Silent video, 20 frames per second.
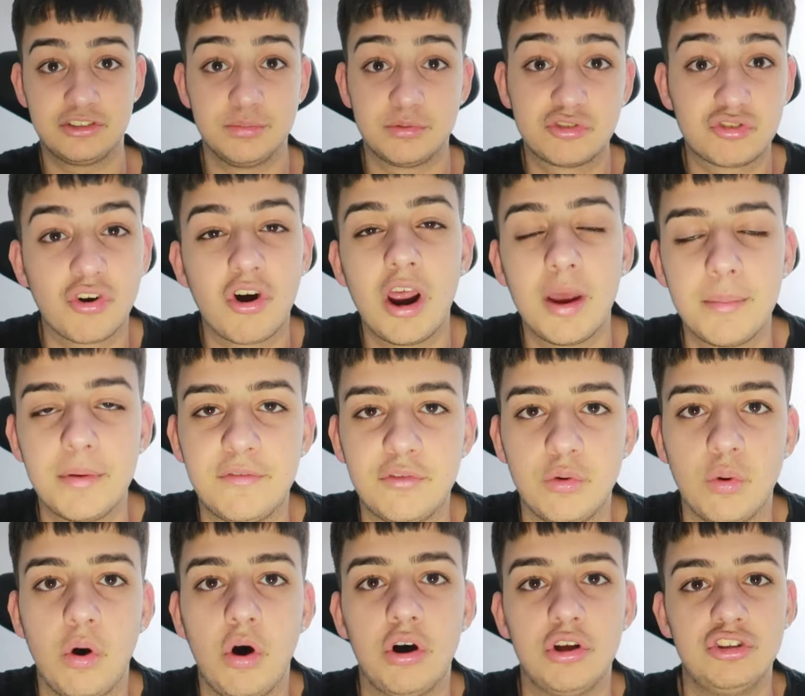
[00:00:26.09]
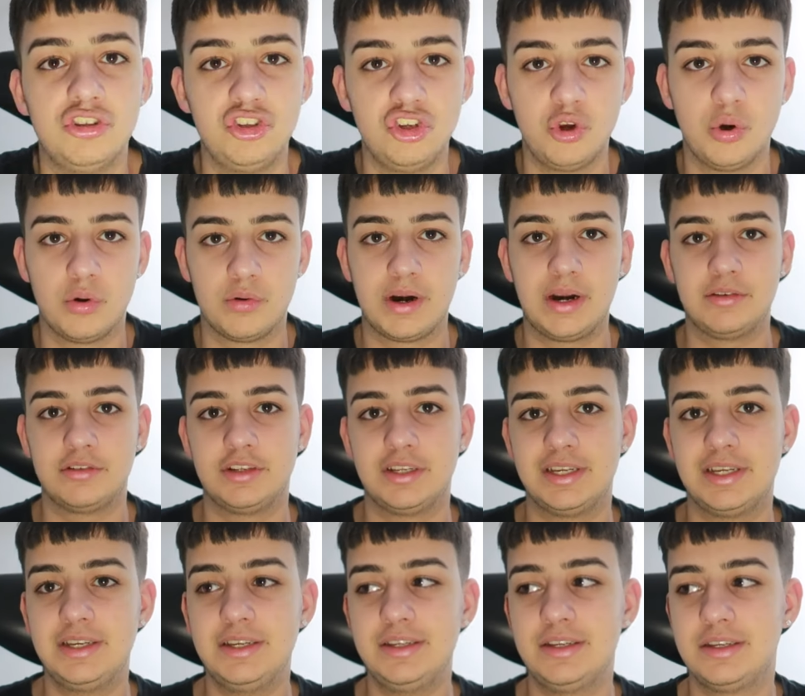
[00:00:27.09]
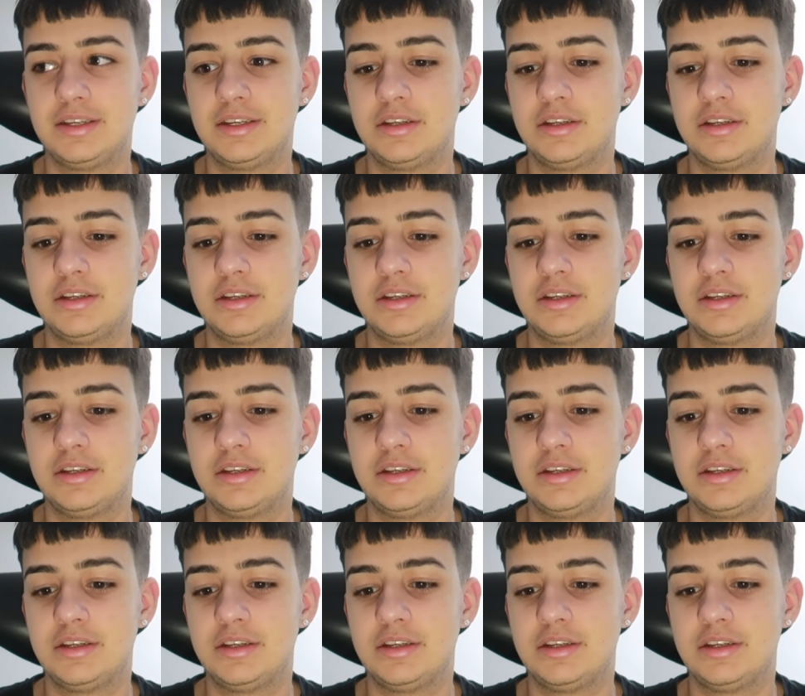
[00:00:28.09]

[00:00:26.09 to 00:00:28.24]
Subscribe if you are new around here.